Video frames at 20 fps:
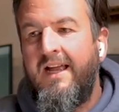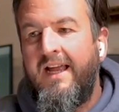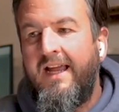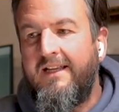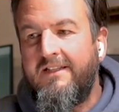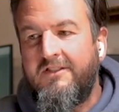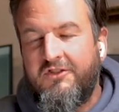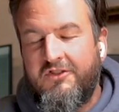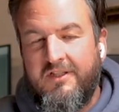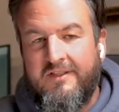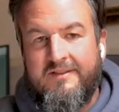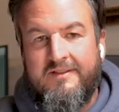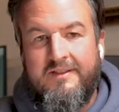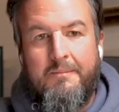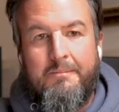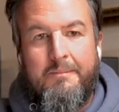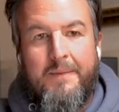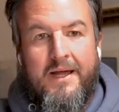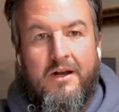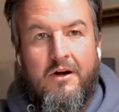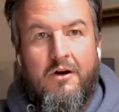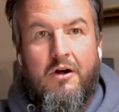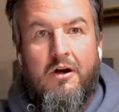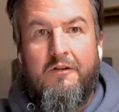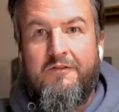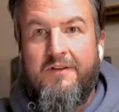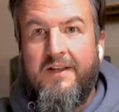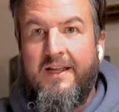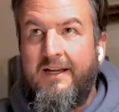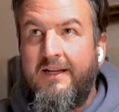It's just a matter
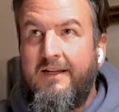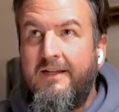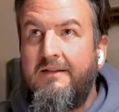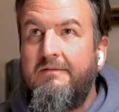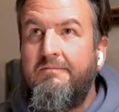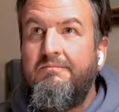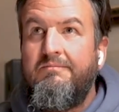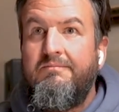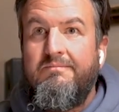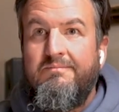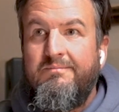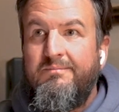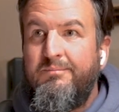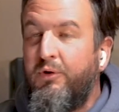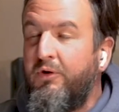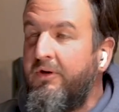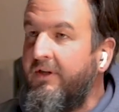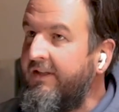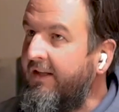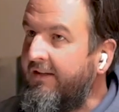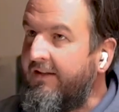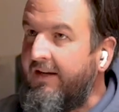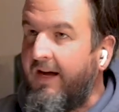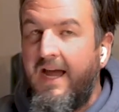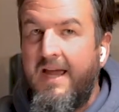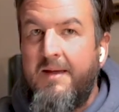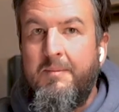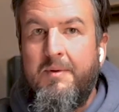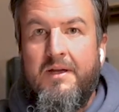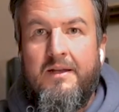of like putting the
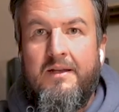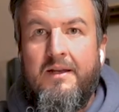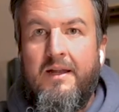time in.